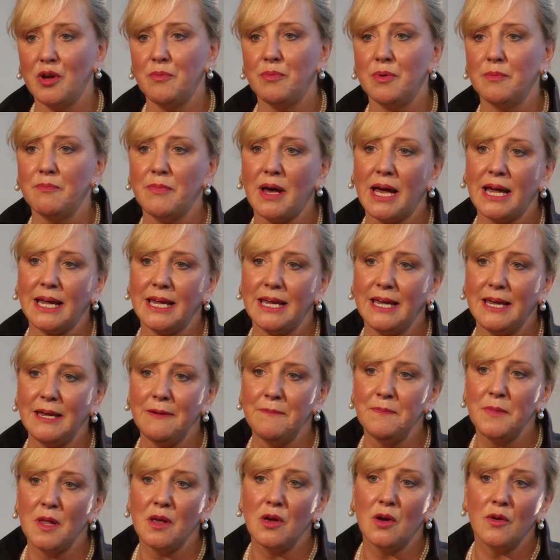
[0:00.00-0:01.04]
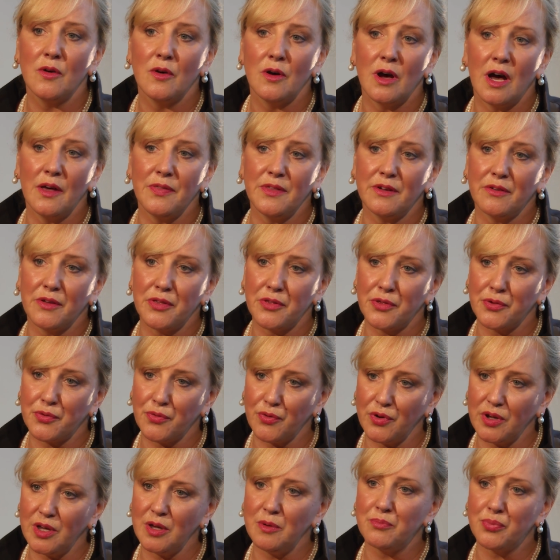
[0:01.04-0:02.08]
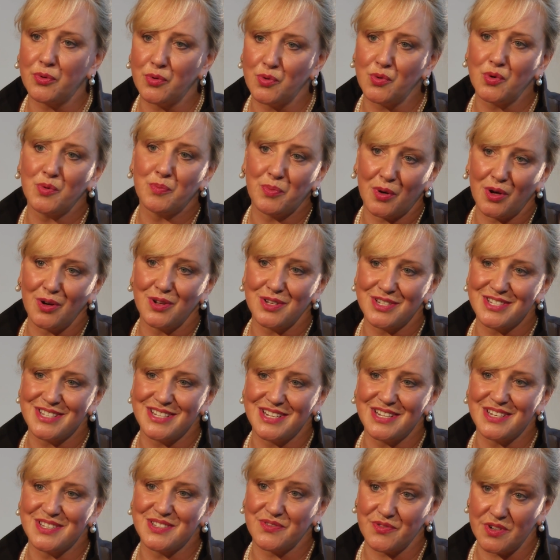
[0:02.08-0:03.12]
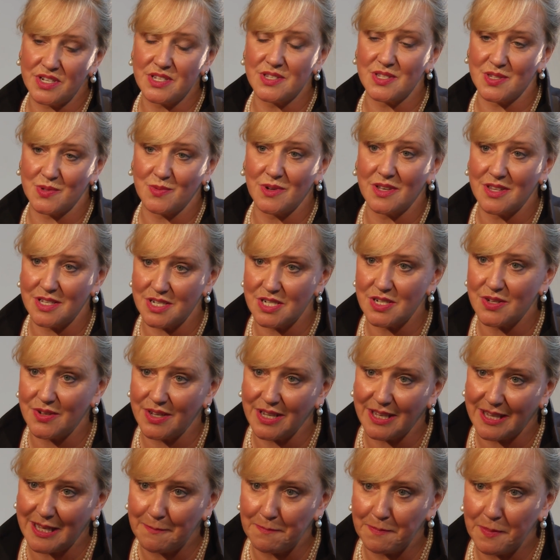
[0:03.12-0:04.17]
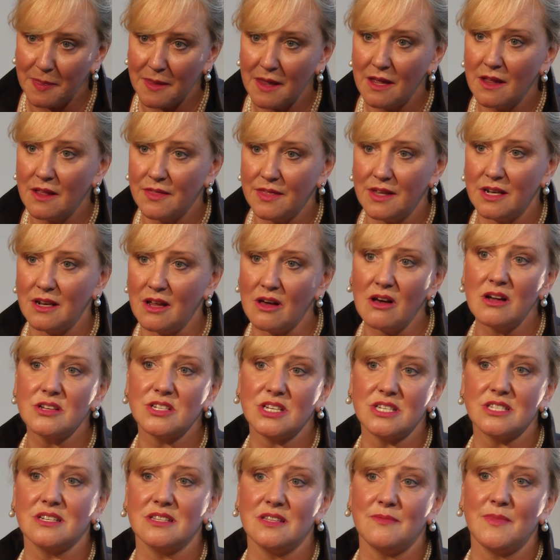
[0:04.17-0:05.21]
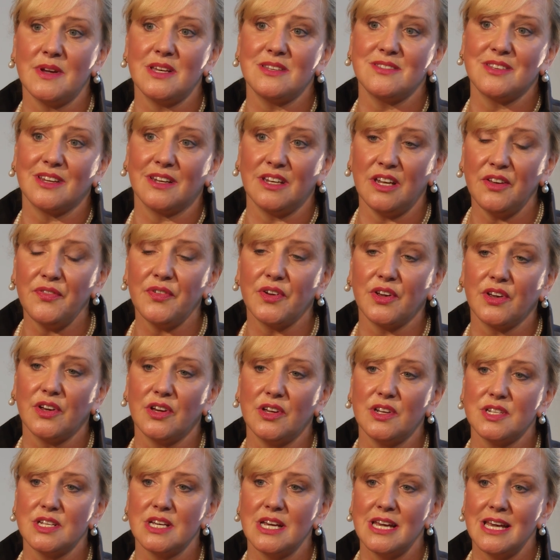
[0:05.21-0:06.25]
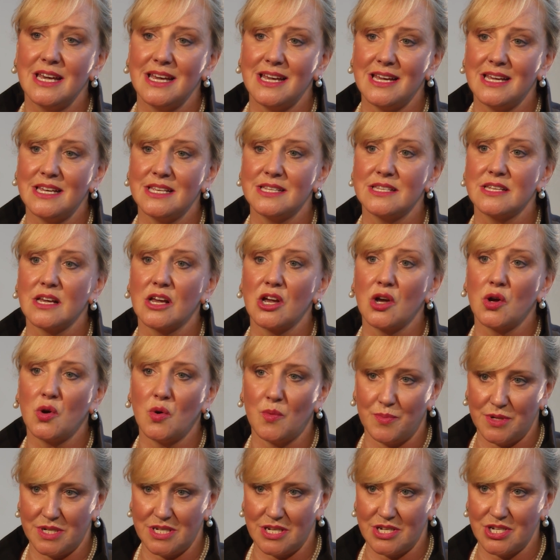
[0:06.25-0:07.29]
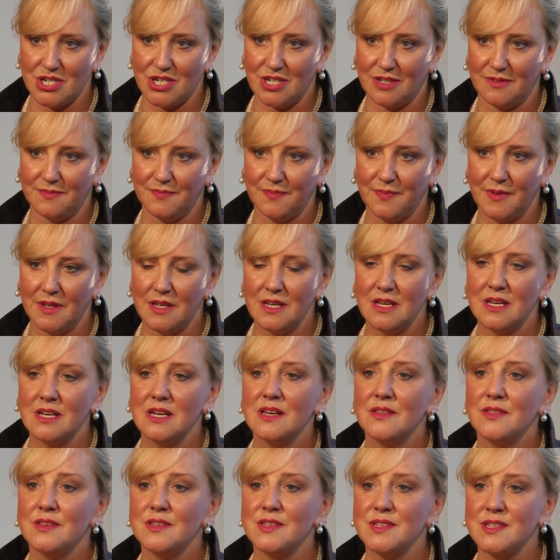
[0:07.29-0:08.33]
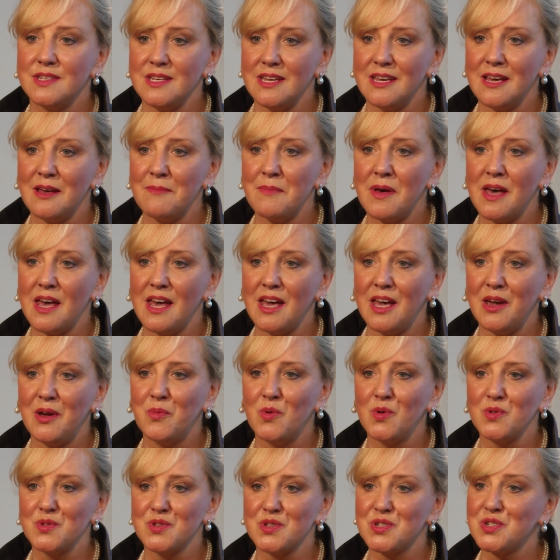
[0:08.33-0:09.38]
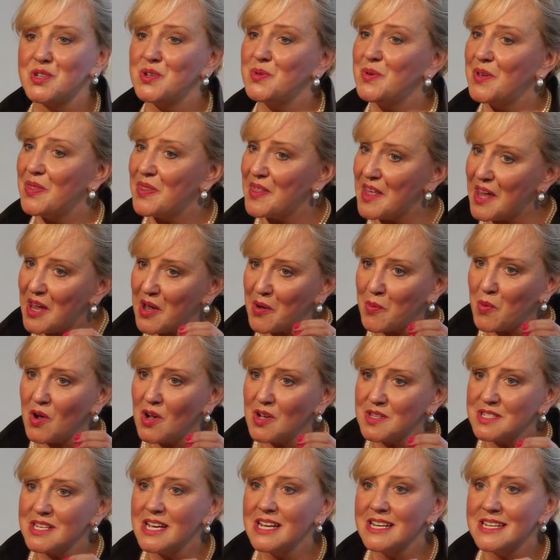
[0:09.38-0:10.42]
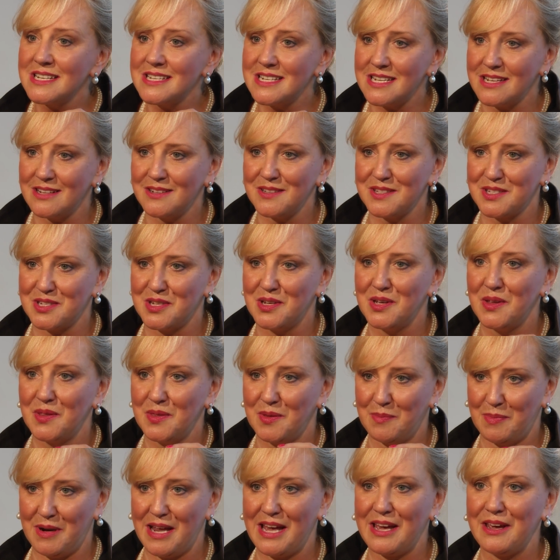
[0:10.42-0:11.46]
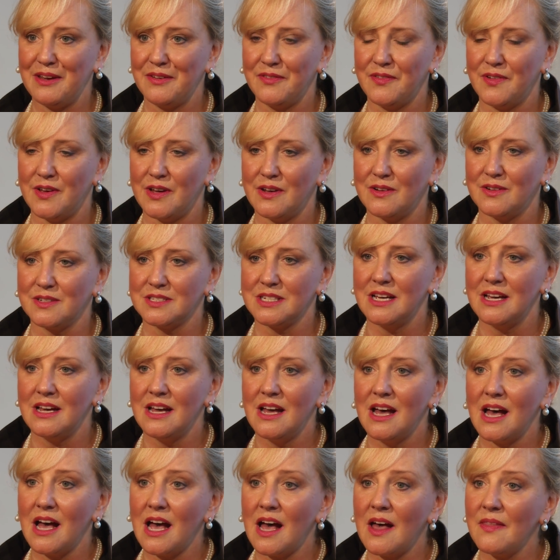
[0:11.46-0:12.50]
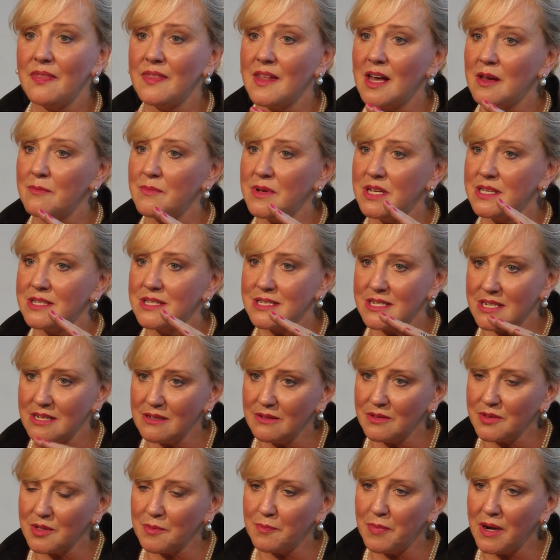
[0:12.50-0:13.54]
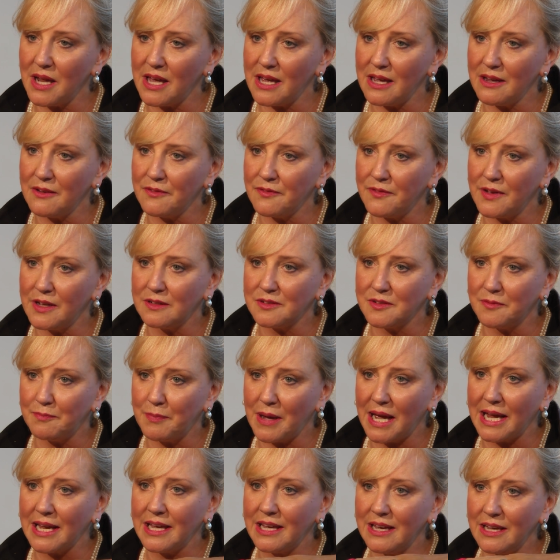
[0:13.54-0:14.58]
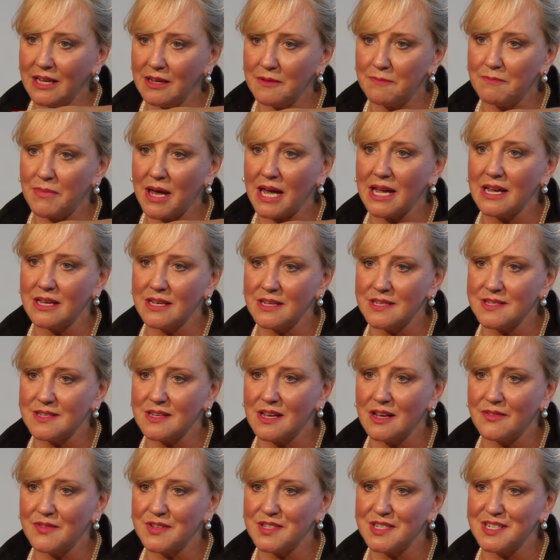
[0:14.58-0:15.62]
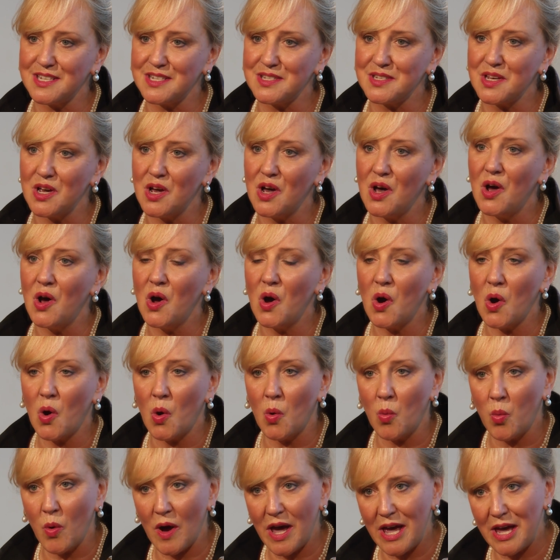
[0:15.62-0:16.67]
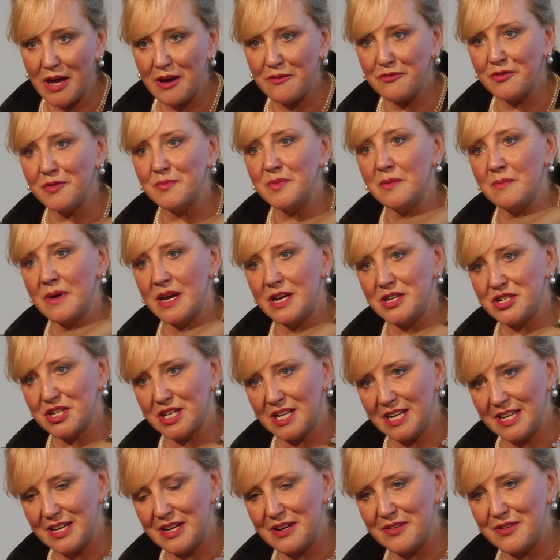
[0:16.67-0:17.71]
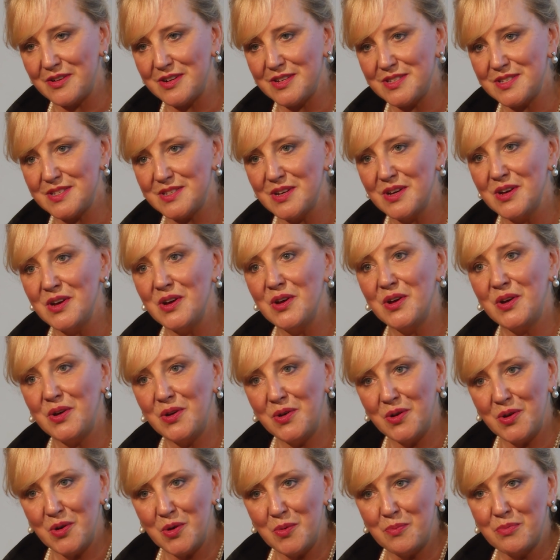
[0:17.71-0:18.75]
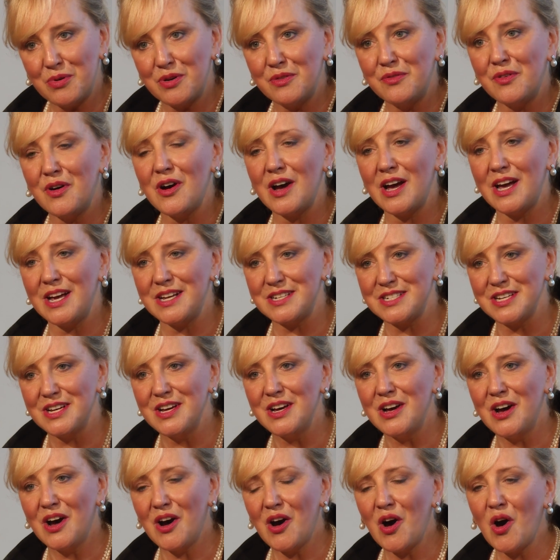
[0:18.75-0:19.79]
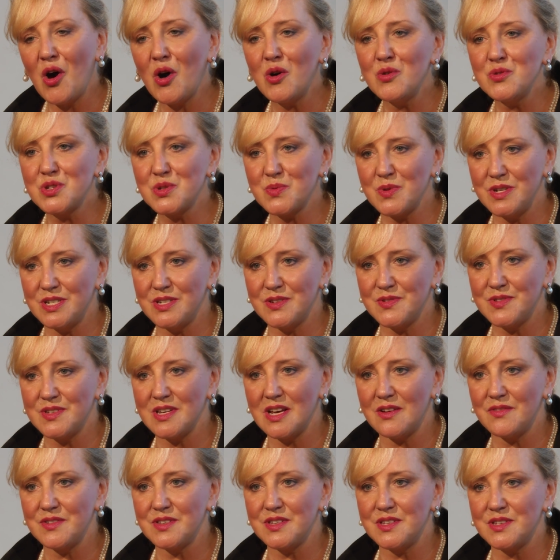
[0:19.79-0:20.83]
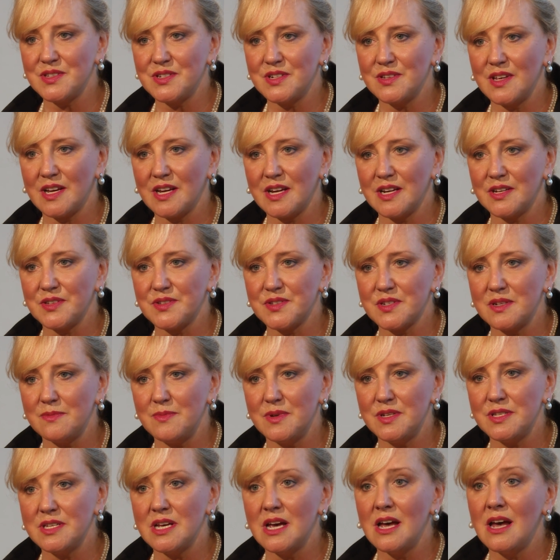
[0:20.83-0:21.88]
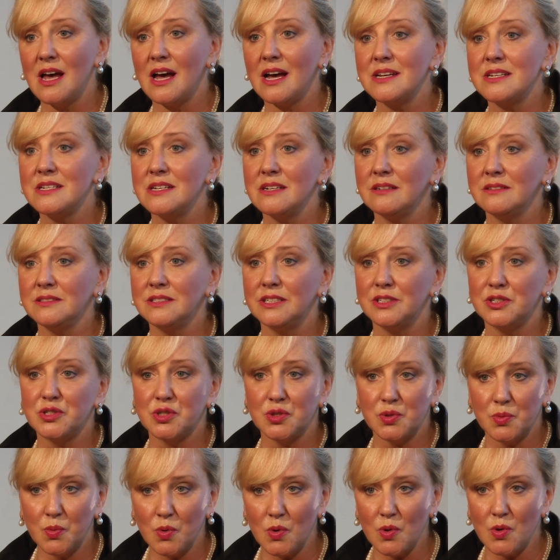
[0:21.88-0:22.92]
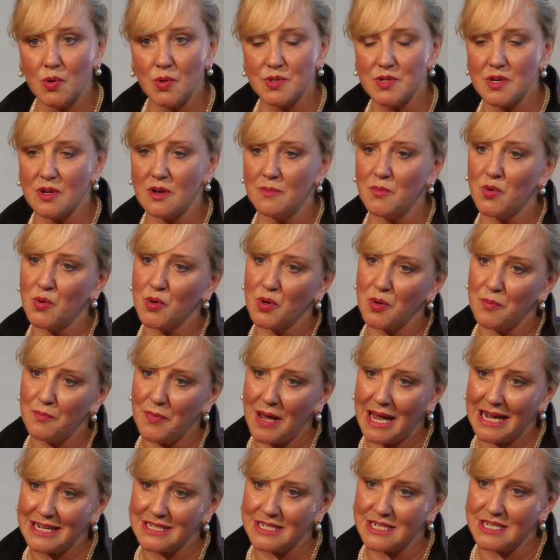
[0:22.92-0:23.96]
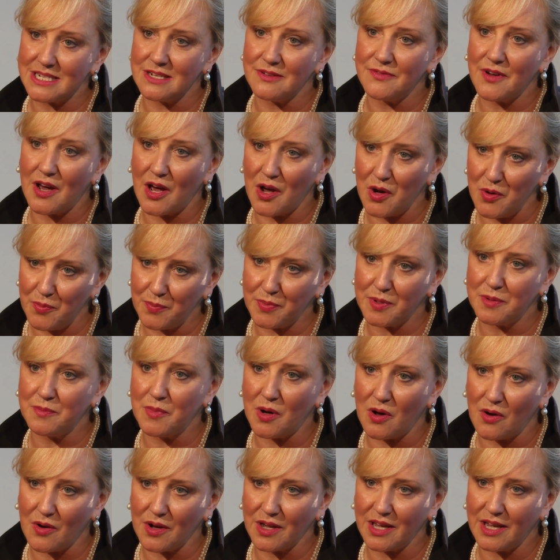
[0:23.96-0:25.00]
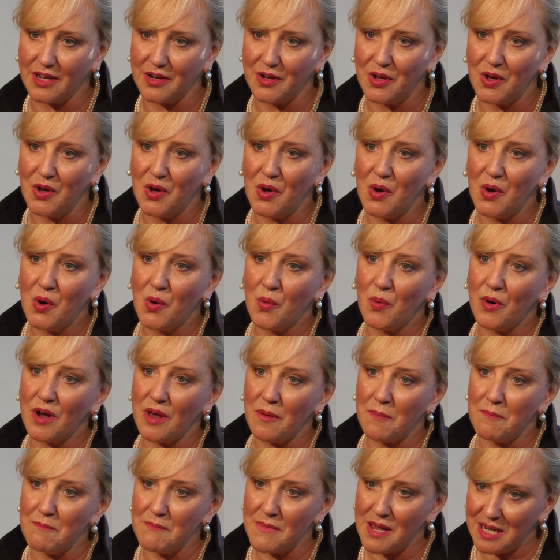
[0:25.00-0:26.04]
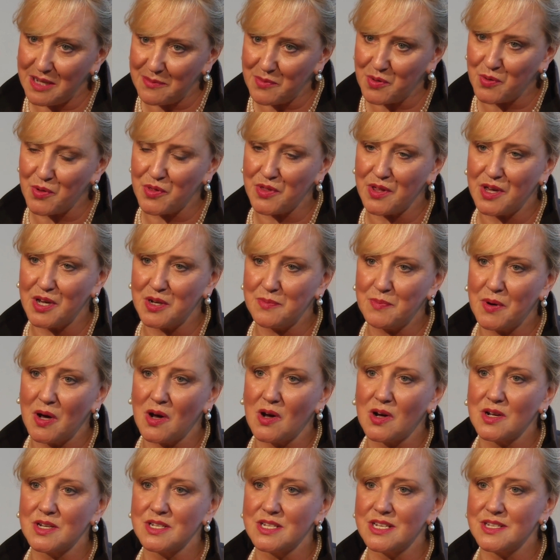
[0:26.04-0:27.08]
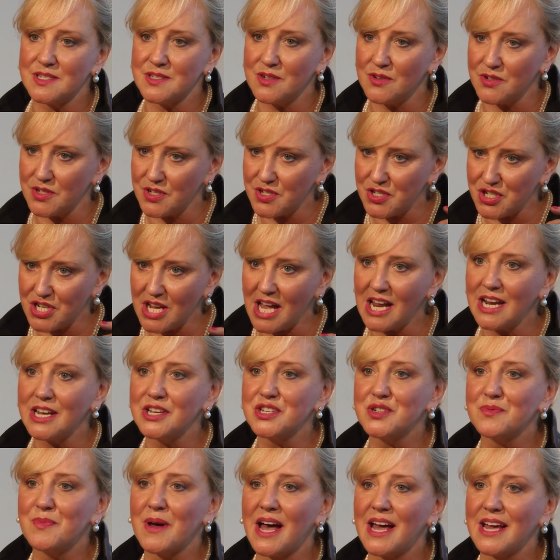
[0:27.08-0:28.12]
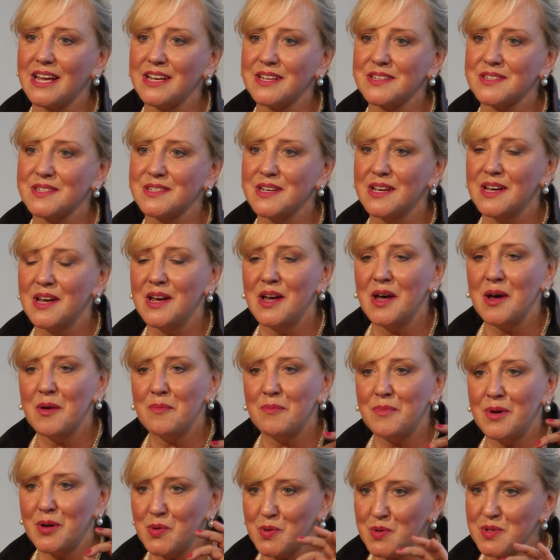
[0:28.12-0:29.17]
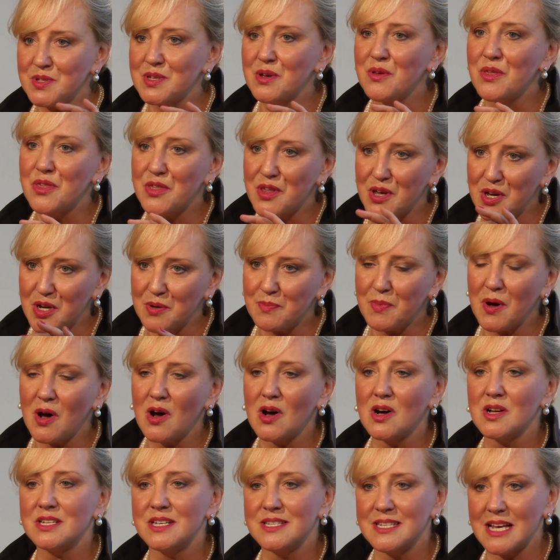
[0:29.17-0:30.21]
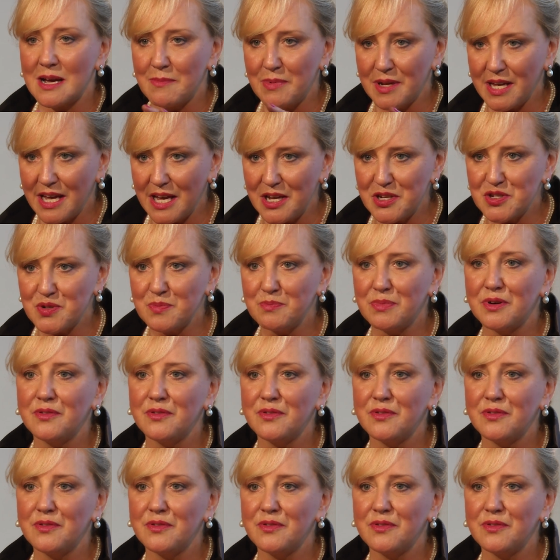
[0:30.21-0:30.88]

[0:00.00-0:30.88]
open banking. And there are three broad policies and reasons why they're doing that. The largest and the most significant is competition. The CMA wants to, in their words, tilt the playing field. And that means tilt the playing field of banking and banking services away from the major clearers who provide a whole suite of services to their customers, and tilt it towards a more competitive open market where many more third parties, not just challenger banks, but also third parties, application